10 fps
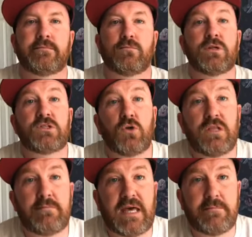What is the
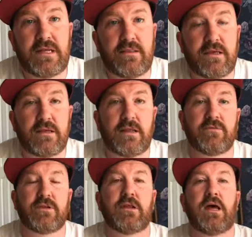only man-made thing in
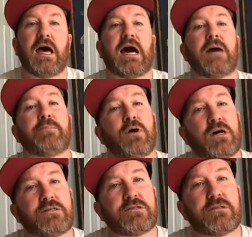heaven? I'll
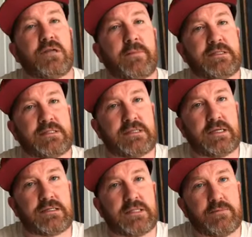pause. I'm going to
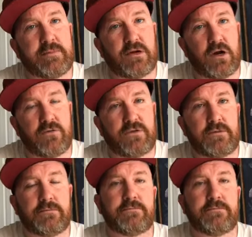take a sip of my coffee.